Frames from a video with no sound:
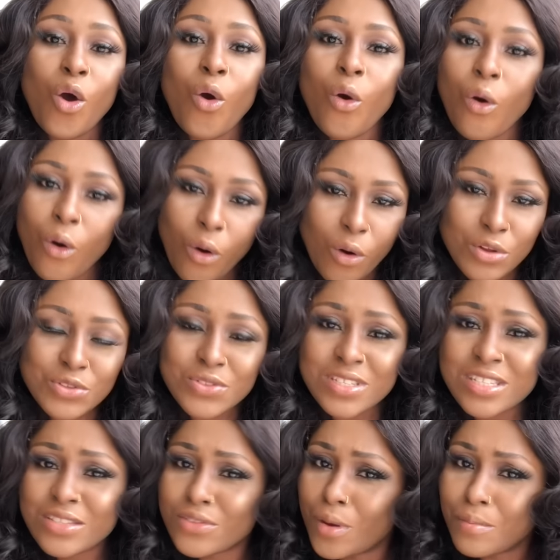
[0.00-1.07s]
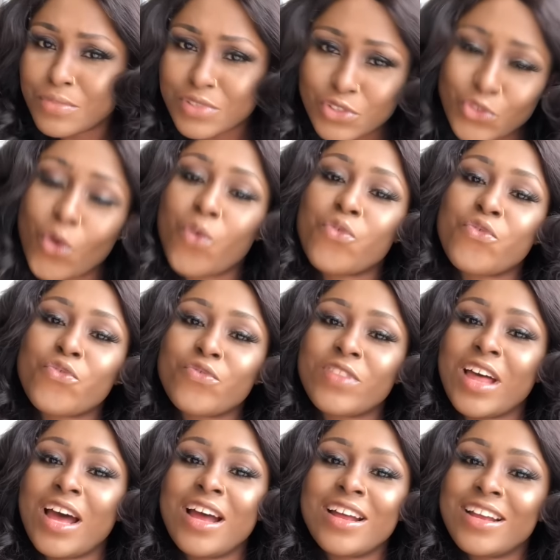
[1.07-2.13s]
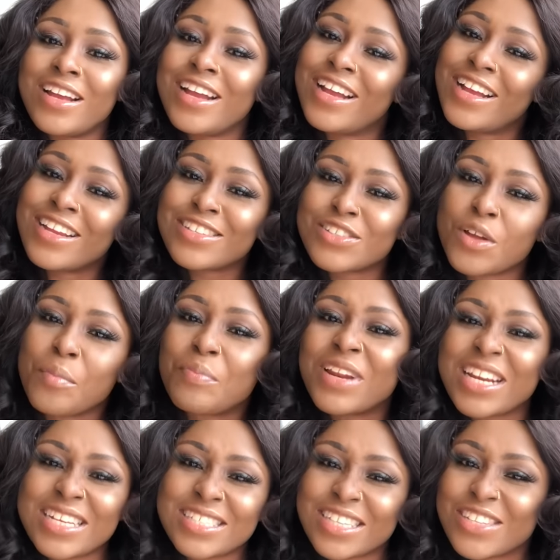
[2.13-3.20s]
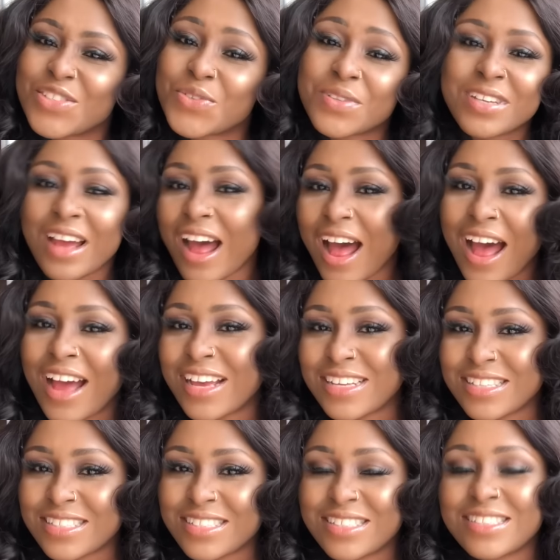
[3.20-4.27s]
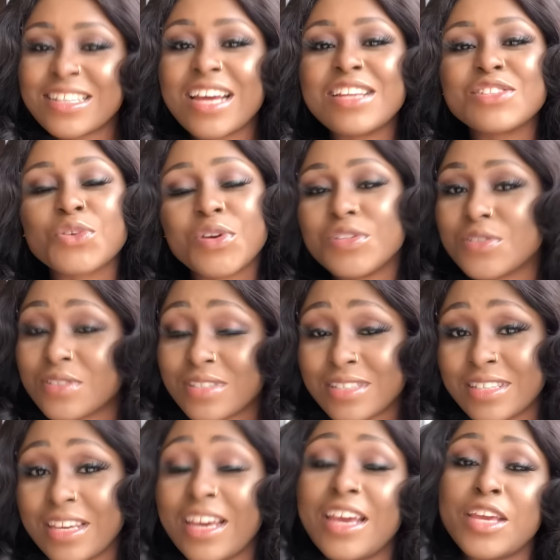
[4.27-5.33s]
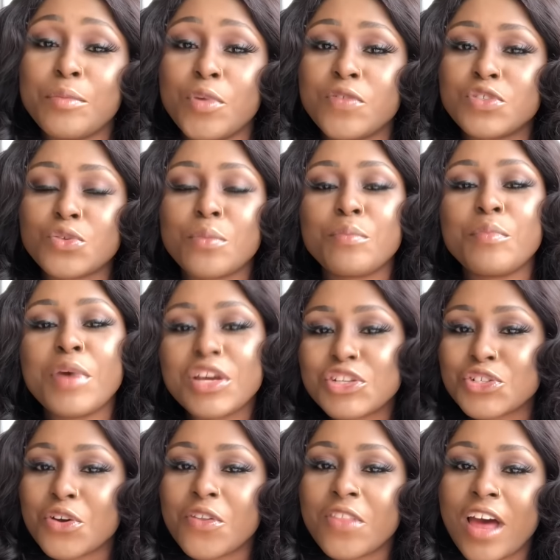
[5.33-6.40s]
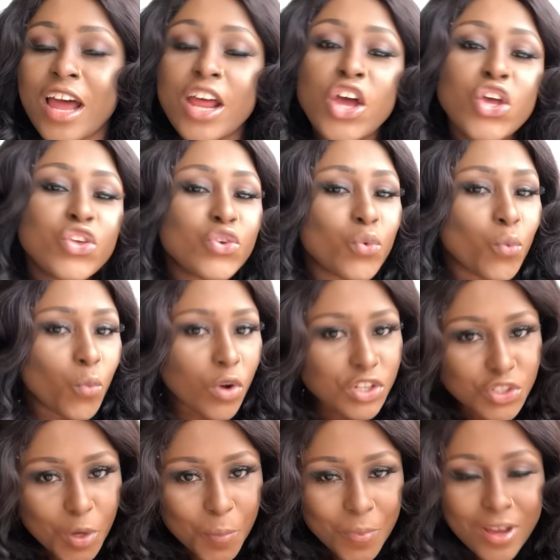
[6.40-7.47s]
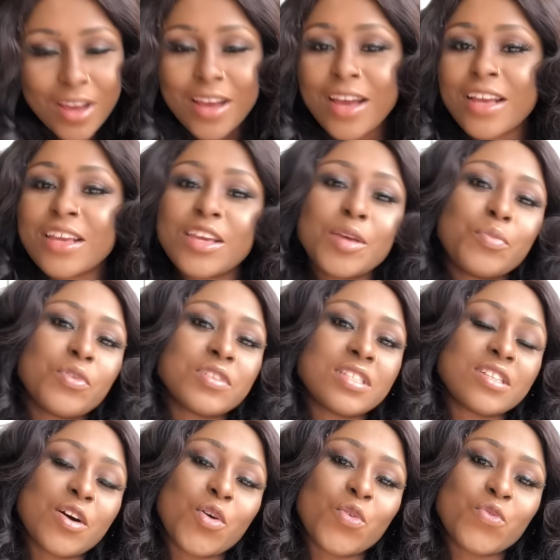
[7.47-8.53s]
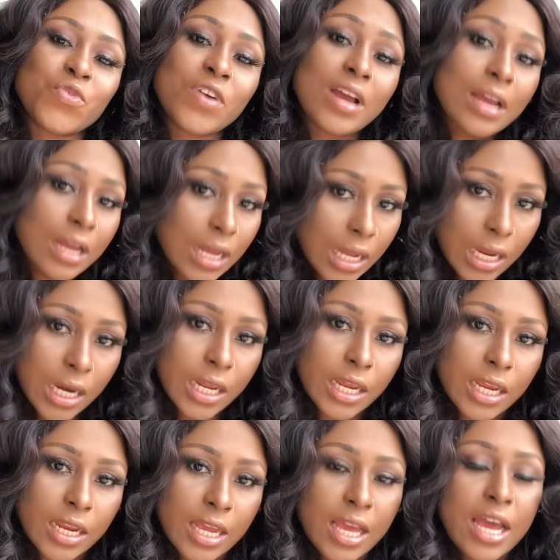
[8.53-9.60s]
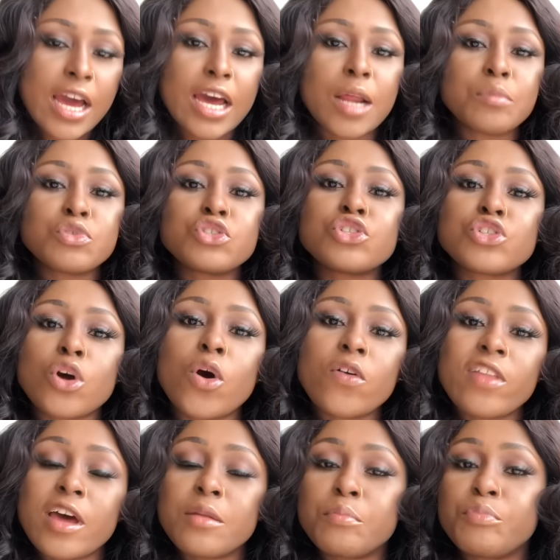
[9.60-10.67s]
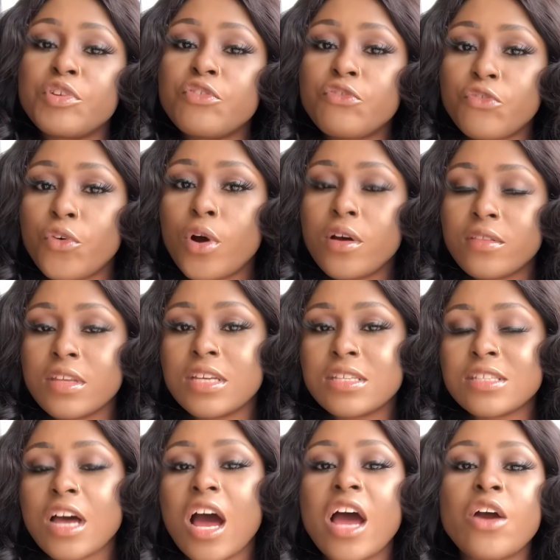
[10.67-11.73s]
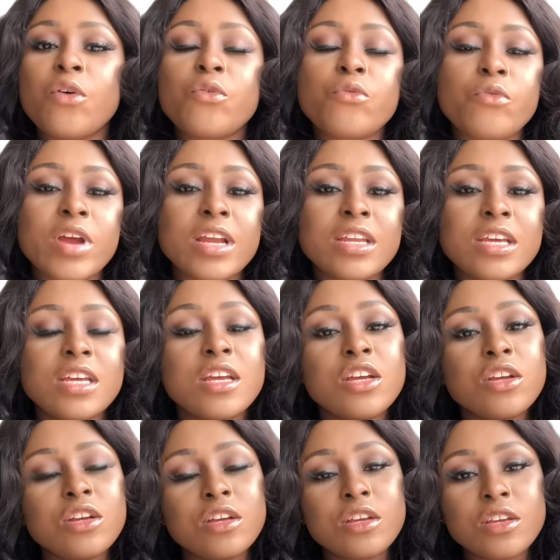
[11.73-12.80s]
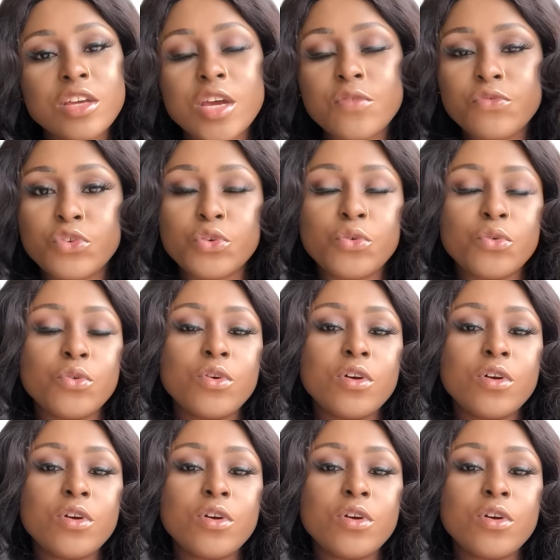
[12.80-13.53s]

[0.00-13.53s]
or to see some stuff that it is not pleasing to the eyes. That is going to scare him off. So make sure that you wash up and keep yourself clean. And I'm sure that before this I already gave you